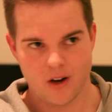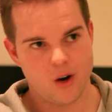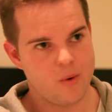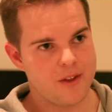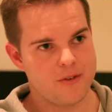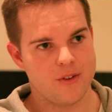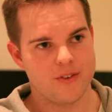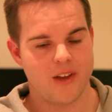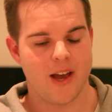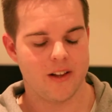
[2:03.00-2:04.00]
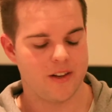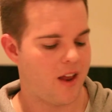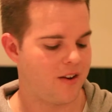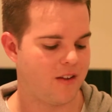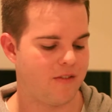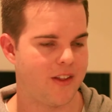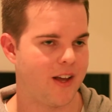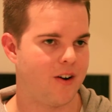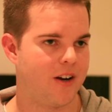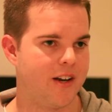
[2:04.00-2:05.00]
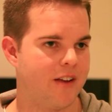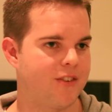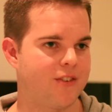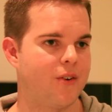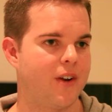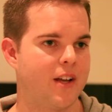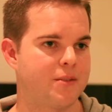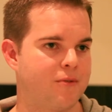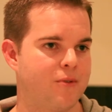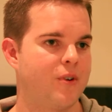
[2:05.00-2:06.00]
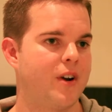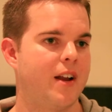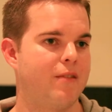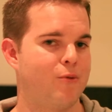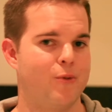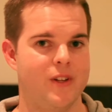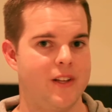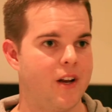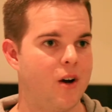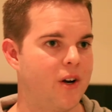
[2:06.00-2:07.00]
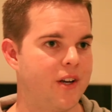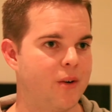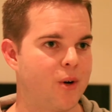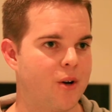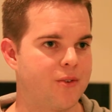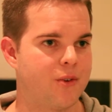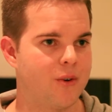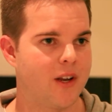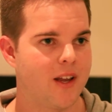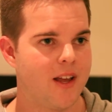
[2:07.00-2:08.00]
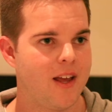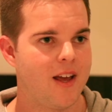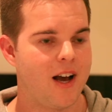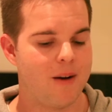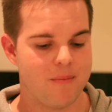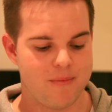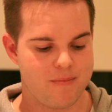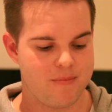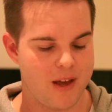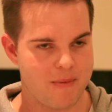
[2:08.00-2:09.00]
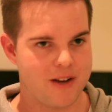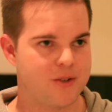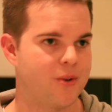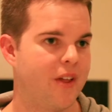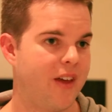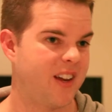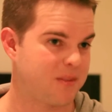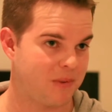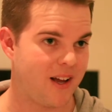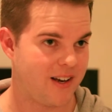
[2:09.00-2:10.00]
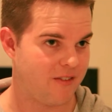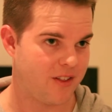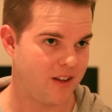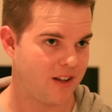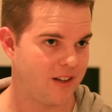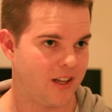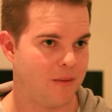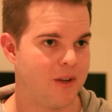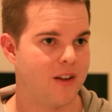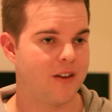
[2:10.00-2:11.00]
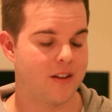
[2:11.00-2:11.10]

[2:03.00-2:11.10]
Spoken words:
whole way through the sale, and given that I'd never sold a house before and had really no idea what I was doing, they made sure that they explained everything clearly,